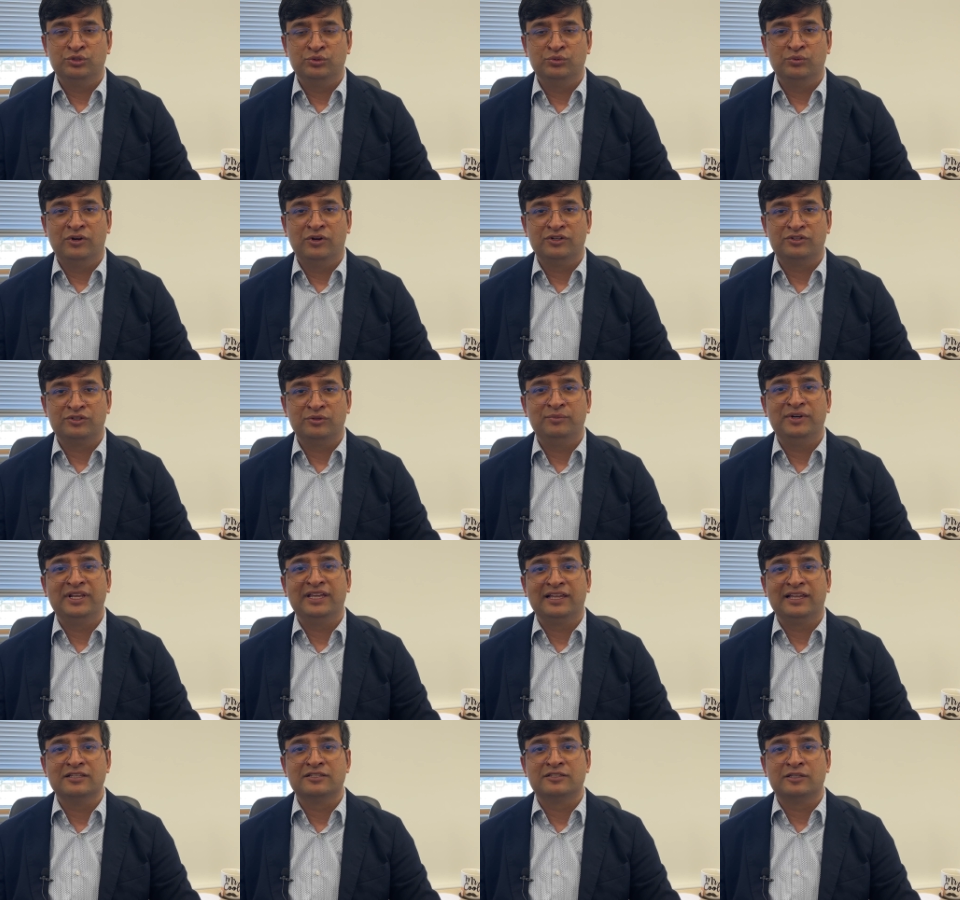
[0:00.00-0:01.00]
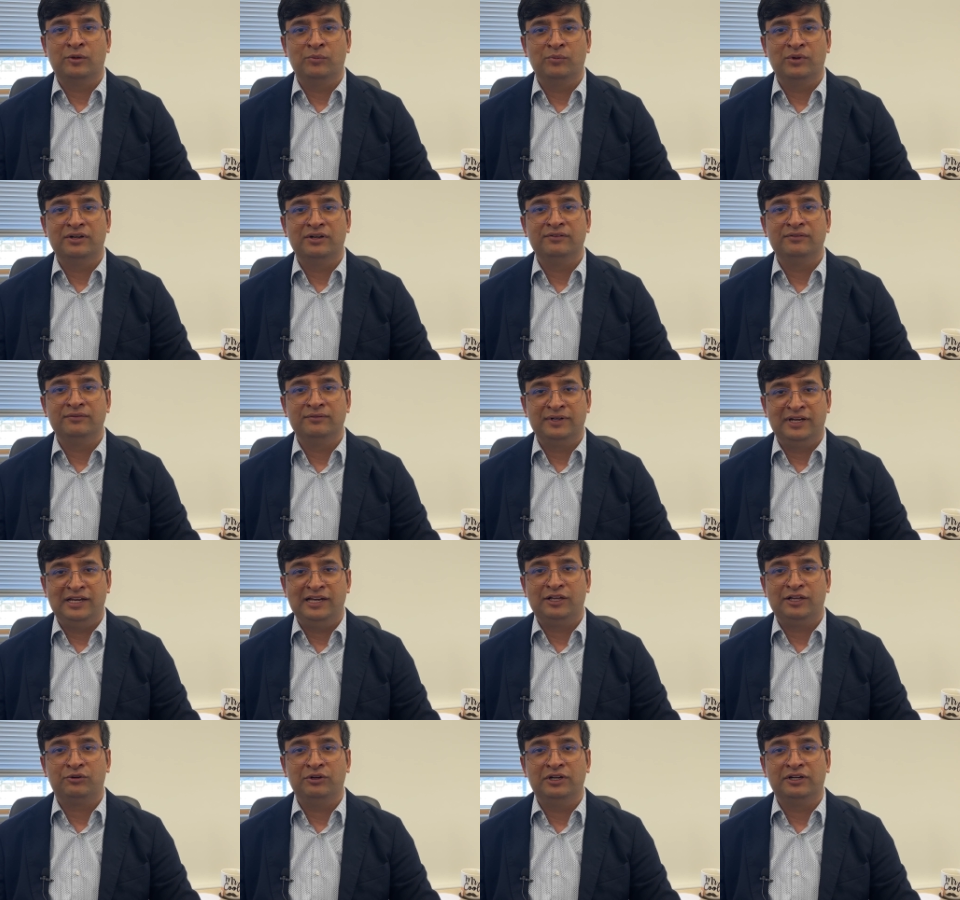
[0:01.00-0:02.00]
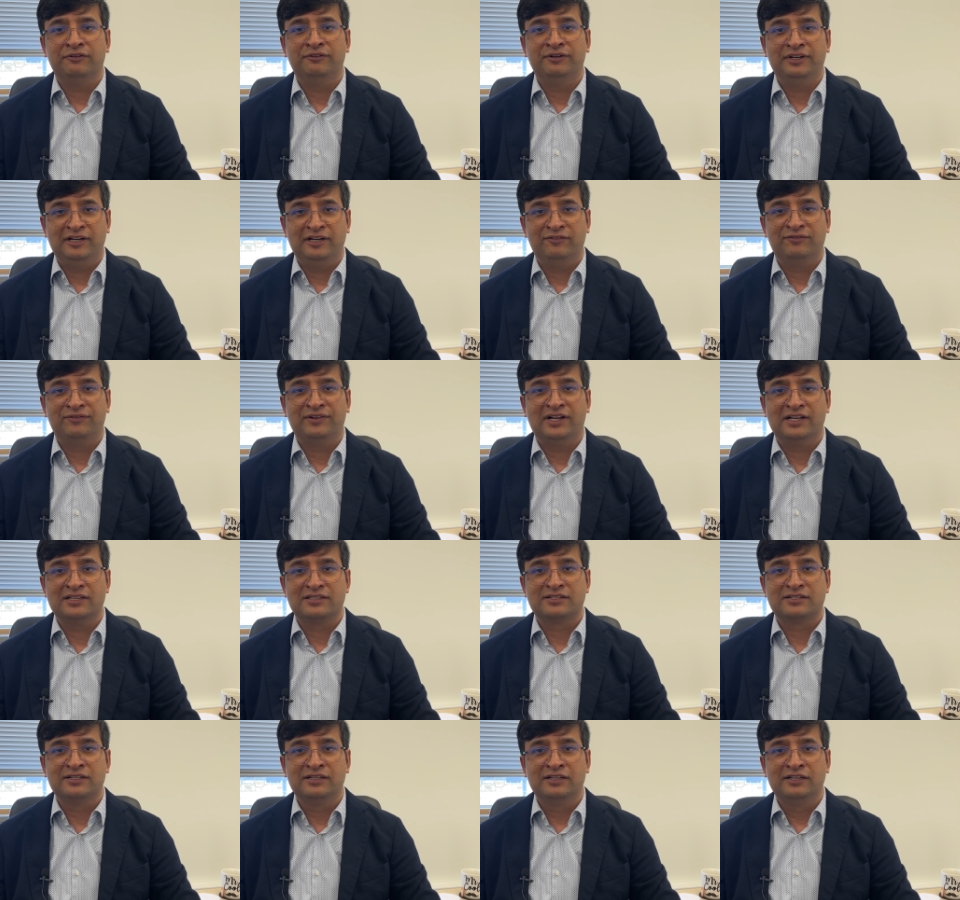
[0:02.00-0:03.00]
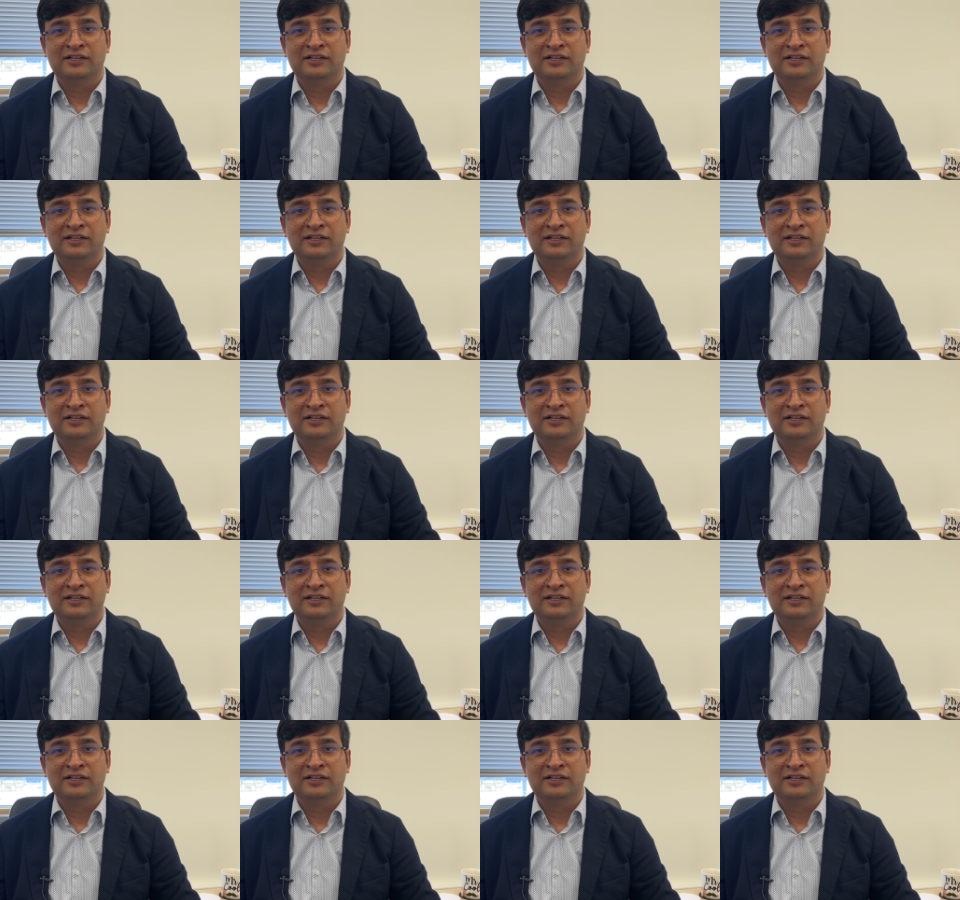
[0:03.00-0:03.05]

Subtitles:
want to bring in someone really quick, really fast,